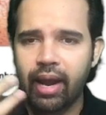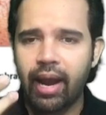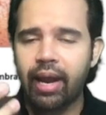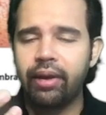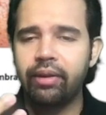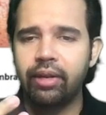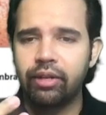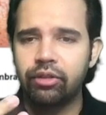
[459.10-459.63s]

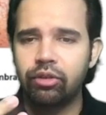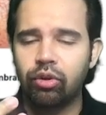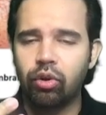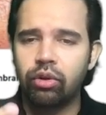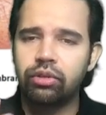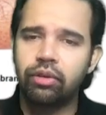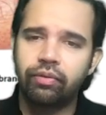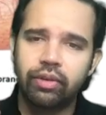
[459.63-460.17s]
and there is a
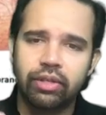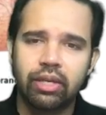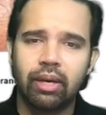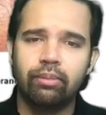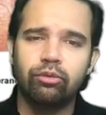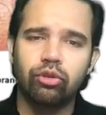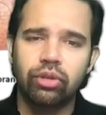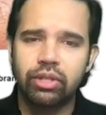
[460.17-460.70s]
raw surface
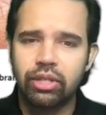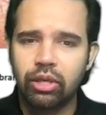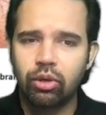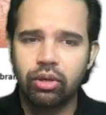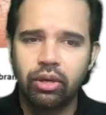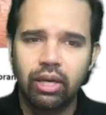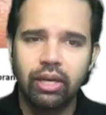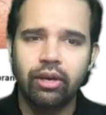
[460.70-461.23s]
come so there's a
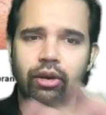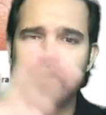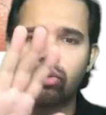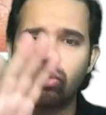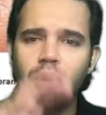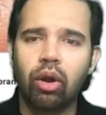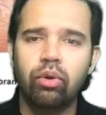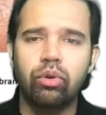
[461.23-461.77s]
clear
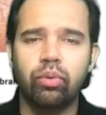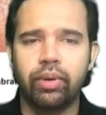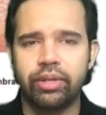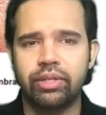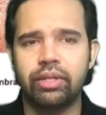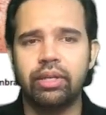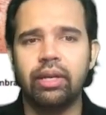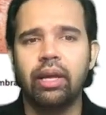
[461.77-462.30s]
rule out
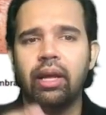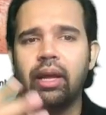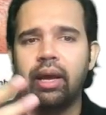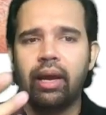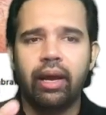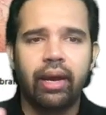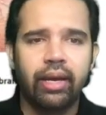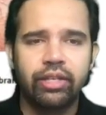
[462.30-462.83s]
question
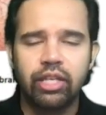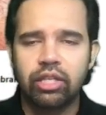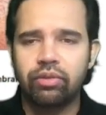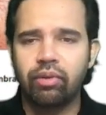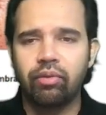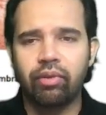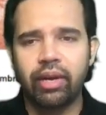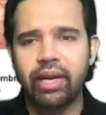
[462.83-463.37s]
uh,
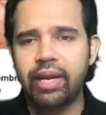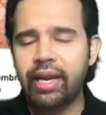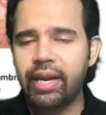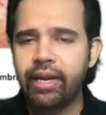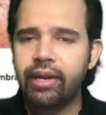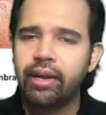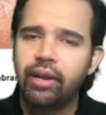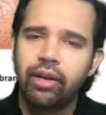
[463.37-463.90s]
hsv 1 and 8